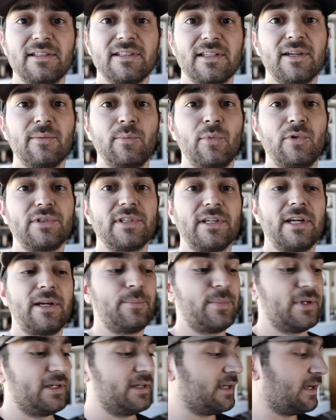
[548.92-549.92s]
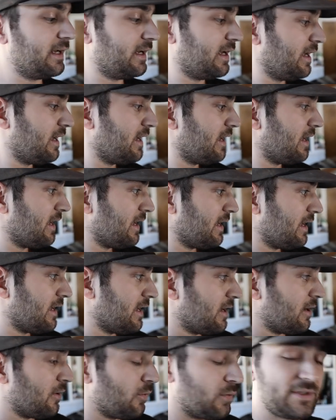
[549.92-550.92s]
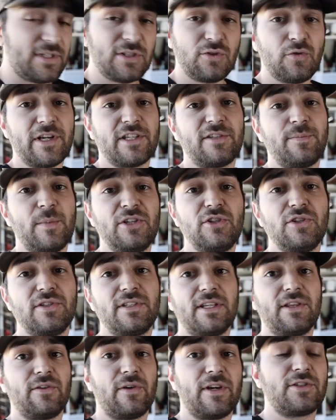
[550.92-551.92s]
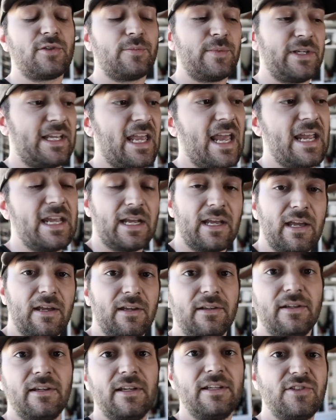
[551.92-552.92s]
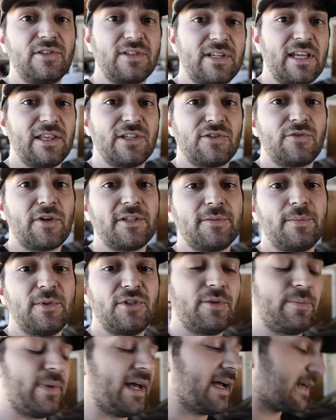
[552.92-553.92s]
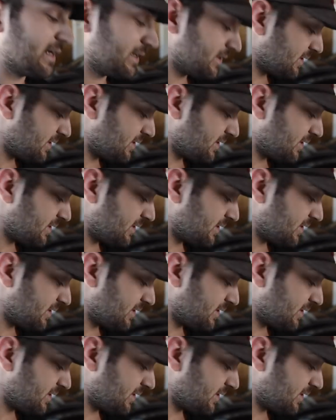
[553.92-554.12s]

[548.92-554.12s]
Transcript: this thing bolted up and uh, once the transmission's in, the rest will be cake. It's just getting the transmission back